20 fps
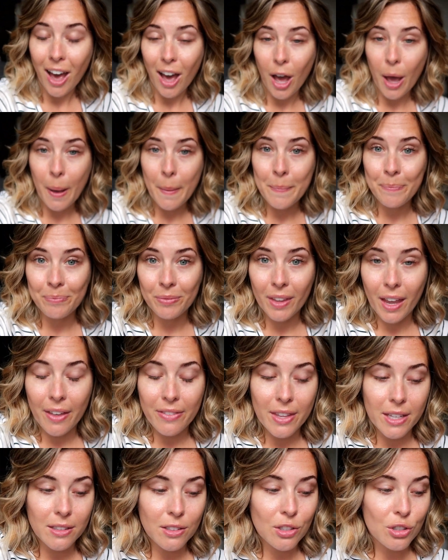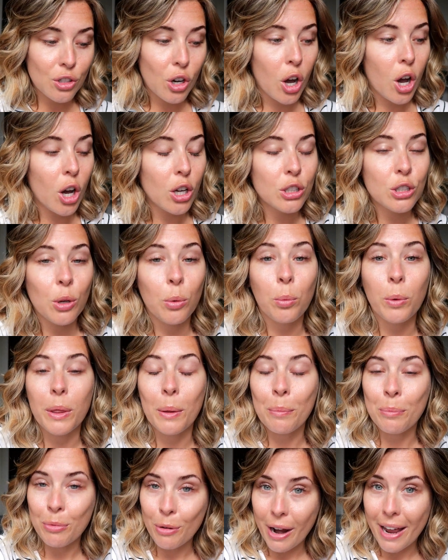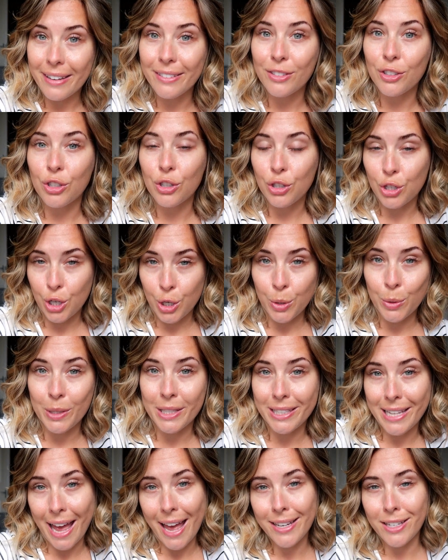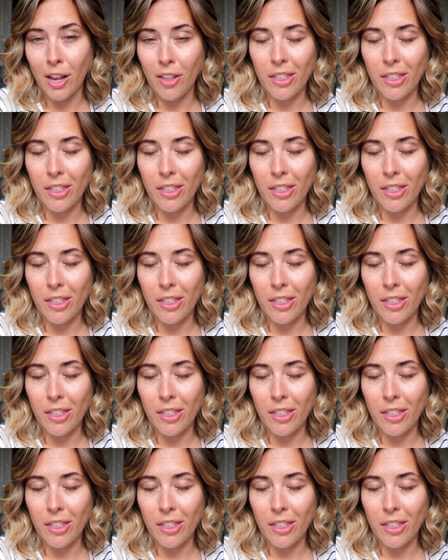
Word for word: um, and then start with a brand new set.